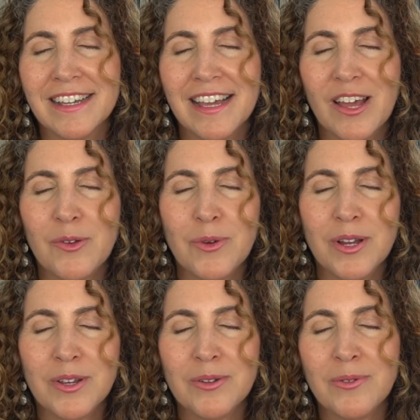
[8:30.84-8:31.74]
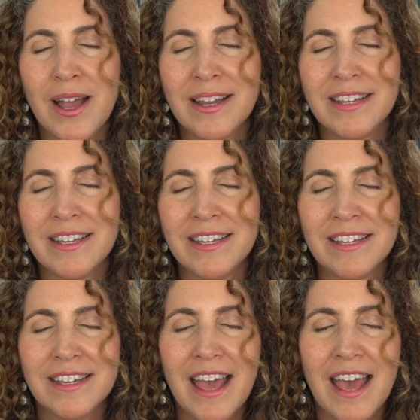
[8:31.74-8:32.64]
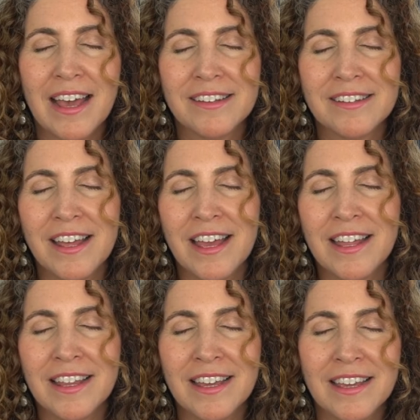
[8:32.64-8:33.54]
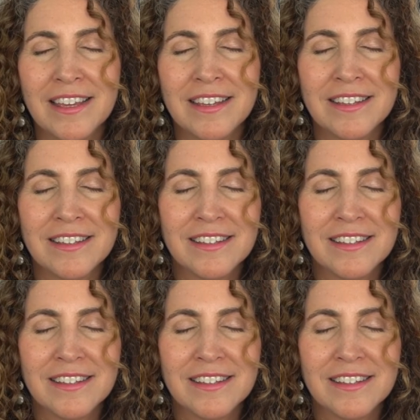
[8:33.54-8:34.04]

and when you're ready, exhaling.